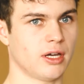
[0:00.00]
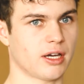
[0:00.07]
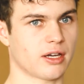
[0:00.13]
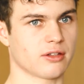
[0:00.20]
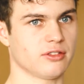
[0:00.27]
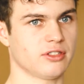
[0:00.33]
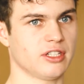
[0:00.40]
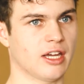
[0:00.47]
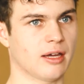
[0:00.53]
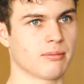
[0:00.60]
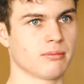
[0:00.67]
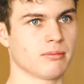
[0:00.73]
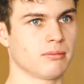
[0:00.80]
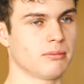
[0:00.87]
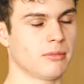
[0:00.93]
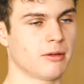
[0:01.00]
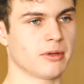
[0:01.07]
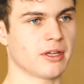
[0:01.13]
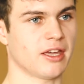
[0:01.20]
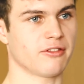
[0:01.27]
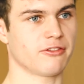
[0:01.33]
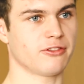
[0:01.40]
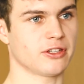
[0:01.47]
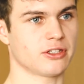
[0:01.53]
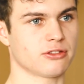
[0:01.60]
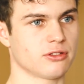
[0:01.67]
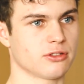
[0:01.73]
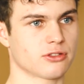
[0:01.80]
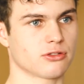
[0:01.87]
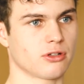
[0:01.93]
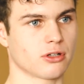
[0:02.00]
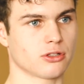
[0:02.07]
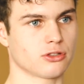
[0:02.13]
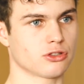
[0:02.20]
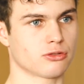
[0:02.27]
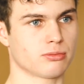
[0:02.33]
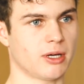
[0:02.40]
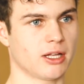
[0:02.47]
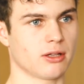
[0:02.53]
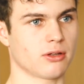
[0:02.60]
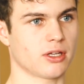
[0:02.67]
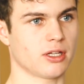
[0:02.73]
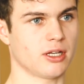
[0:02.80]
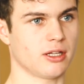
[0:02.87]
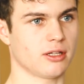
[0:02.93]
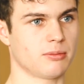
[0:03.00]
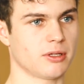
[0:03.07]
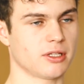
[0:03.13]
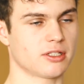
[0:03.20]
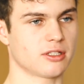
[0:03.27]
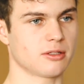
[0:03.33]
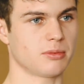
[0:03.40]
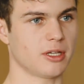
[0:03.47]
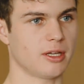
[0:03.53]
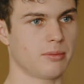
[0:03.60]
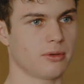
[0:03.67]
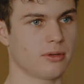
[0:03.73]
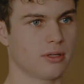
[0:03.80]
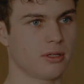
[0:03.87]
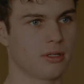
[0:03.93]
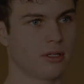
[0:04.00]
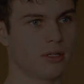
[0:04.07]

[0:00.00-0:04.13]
I can see I'm maybe getting fitter and stronger just by looking at the pieces of paper.